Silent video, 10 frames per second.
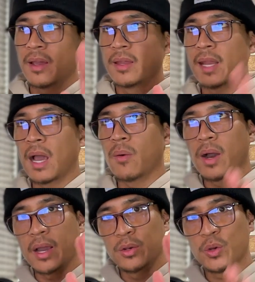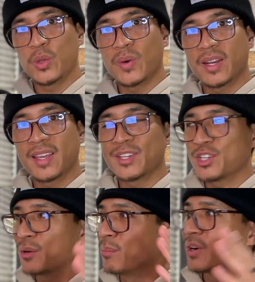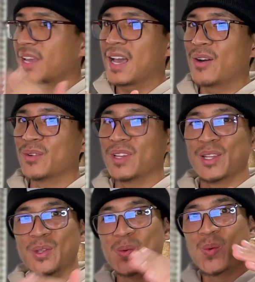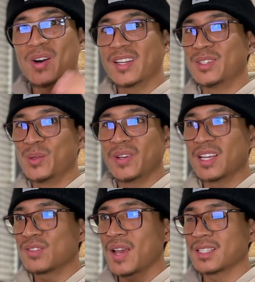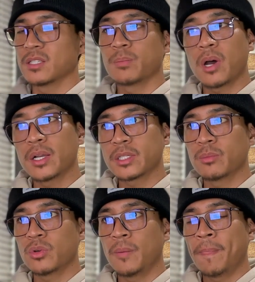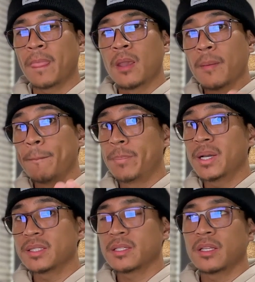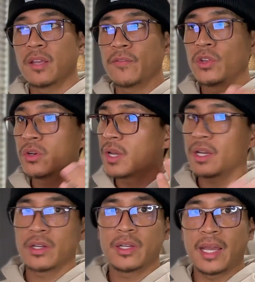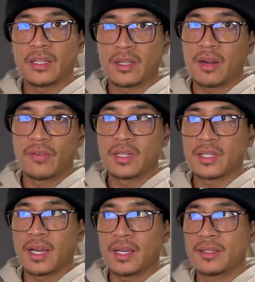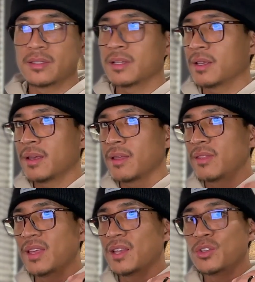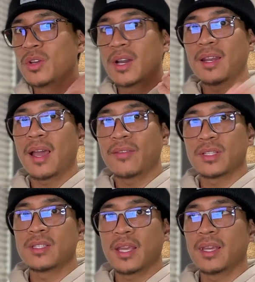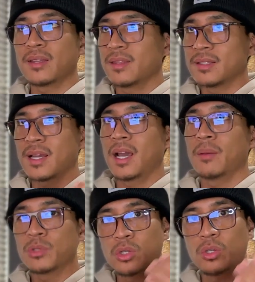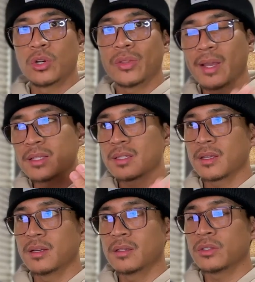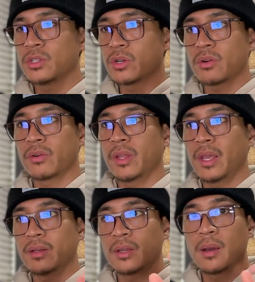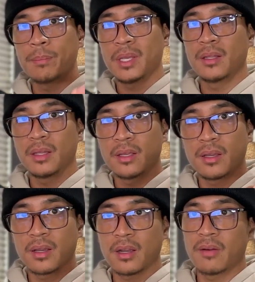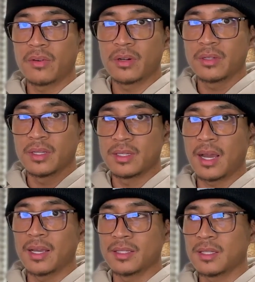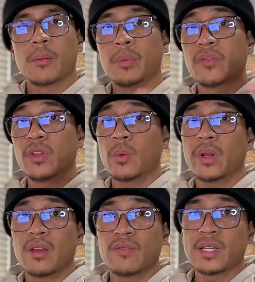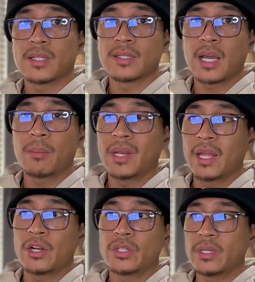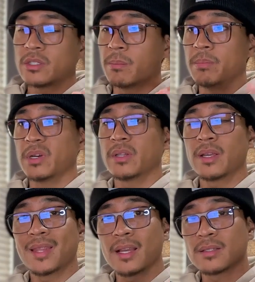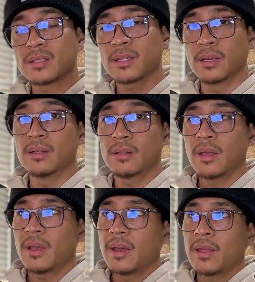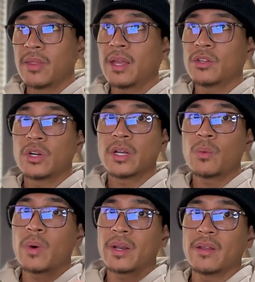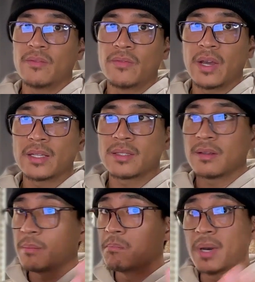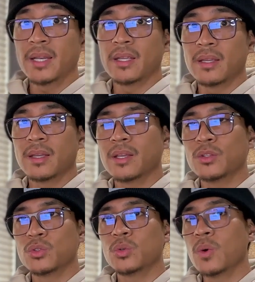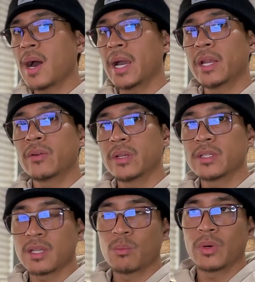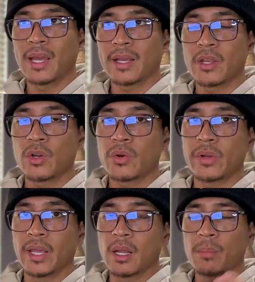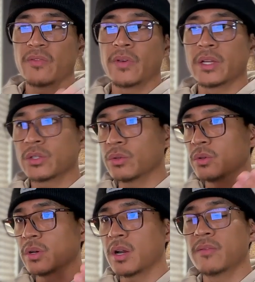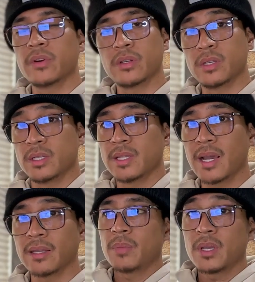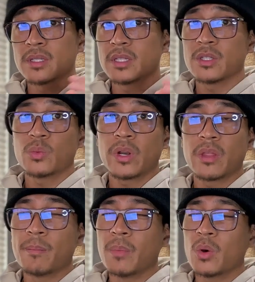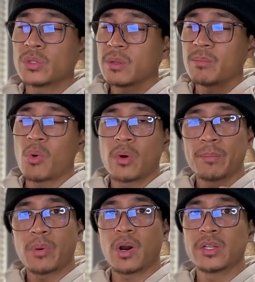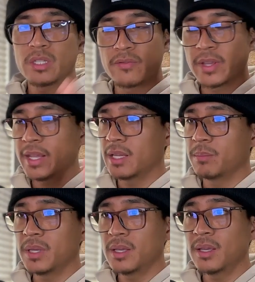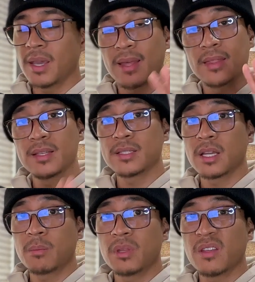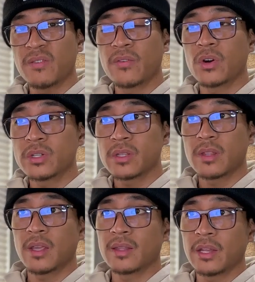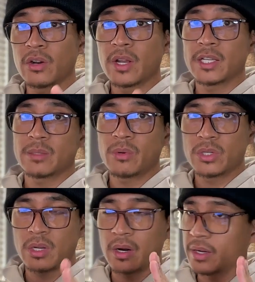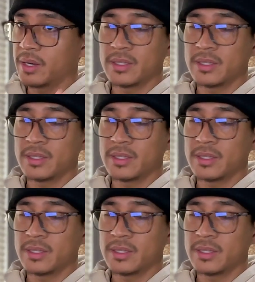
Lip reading: Now, I know you want to get your book out and you want to do it as fast as possible, but if you're not good at cover designs, then you're going to have to take the time to learn that skill to create appealing cover designs. But if you don't want to invest the time and energy into building that skill, then you're going to want to invest money into hiring someone that can create a professional cover design, because this is one of the most important parts of KDP, and this is going to be the first thing that your customers are going to